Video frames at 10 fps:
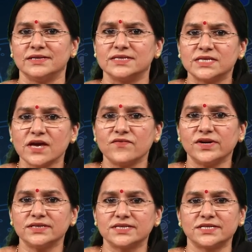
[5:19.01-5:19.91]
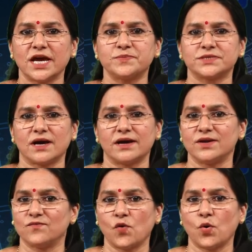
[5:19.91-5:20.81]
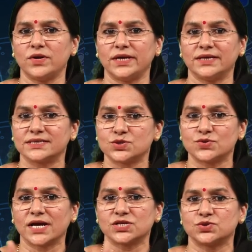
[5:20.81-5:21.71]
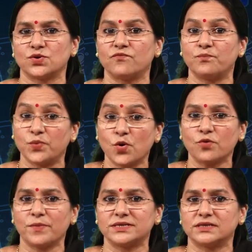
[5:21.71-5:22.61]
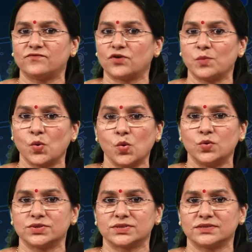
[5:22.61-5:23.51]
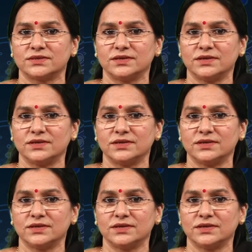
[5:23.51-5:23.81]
Several steps are involved in extraction of pure metal from ores.